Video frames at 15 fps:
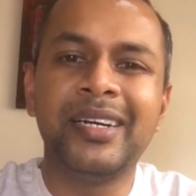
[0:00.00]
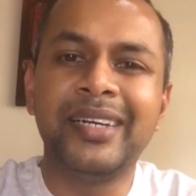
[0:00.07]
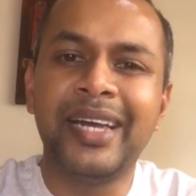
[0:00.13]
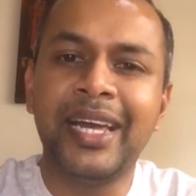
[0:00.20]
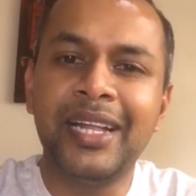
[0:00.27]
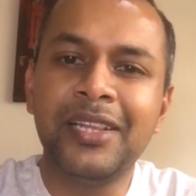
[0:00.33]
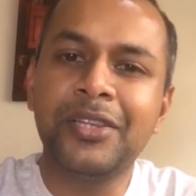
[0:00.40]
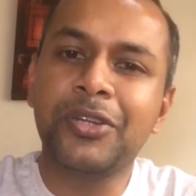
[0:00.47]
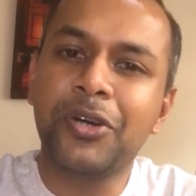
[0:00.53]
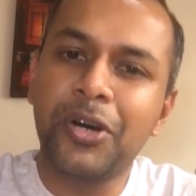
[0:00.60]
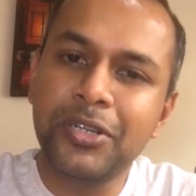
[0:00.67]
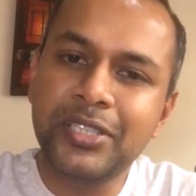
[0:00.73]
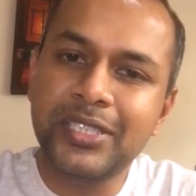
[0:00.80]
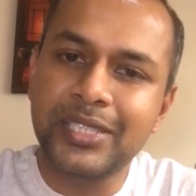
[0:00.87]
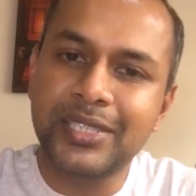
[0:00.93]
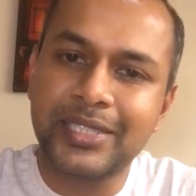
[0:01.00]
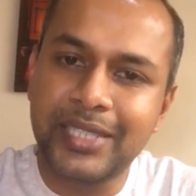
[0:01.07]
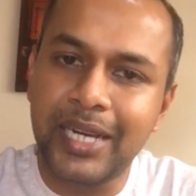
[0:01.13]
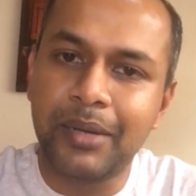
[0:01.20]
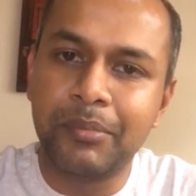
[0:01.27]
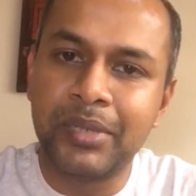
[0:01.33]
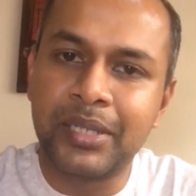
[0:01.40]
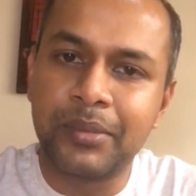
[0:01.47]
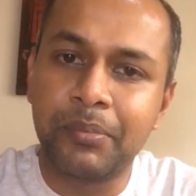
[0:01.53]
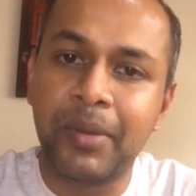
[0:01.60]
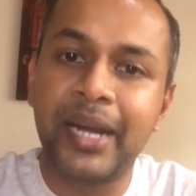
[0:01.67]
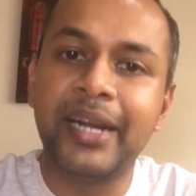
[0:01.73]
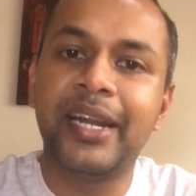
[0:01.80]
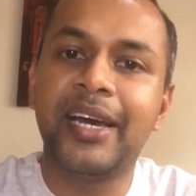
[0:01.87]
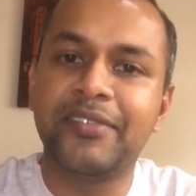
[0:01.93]
A health conscious segment
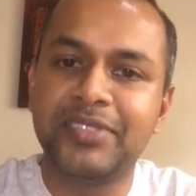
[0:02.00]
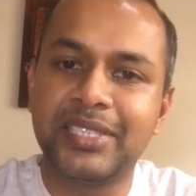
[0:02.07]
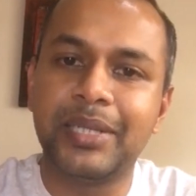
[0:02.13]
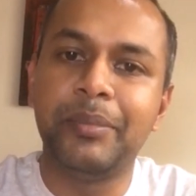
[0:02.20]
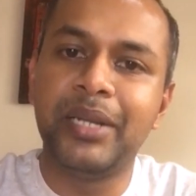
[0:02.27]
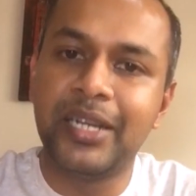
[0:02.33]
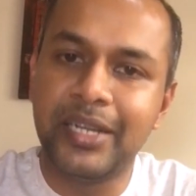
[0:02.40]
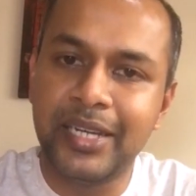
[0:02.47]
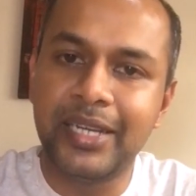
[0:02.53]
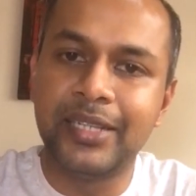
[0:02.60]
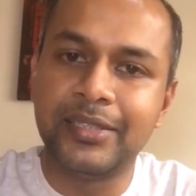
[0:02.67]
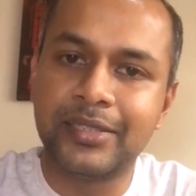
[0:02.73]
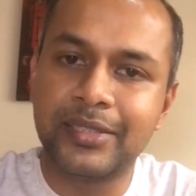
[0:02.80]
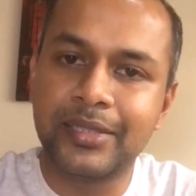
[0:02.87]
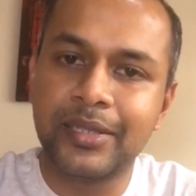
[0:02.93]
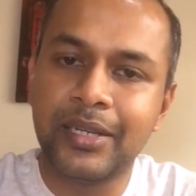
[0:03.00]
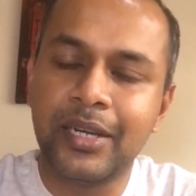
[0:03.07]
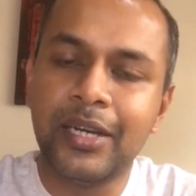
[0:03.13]
might have similar needs.